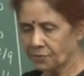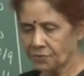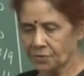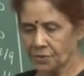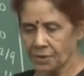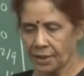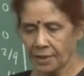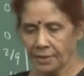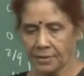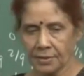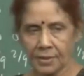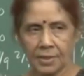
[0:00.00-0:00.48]
of
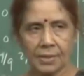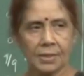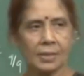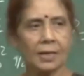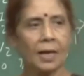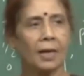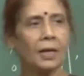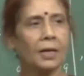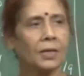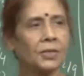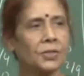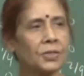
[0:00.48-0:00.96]
states is
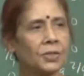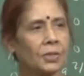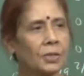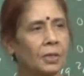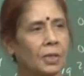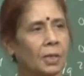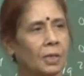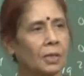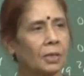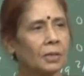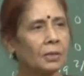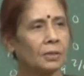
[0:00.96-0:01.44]
large,
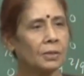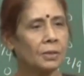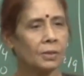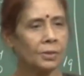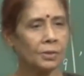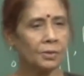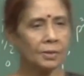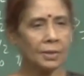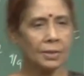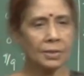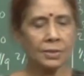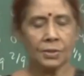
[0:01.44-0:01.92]
uh, the
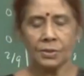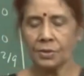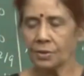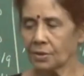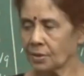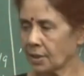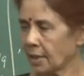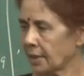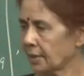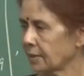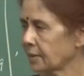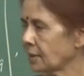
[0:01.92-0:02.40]
transition
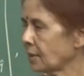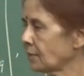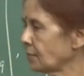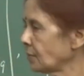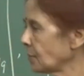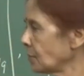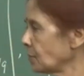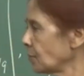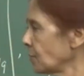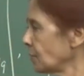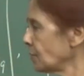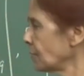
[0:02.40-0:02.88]
diagram
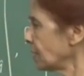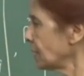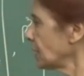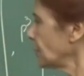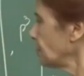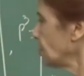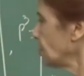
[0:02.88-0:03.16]
will be very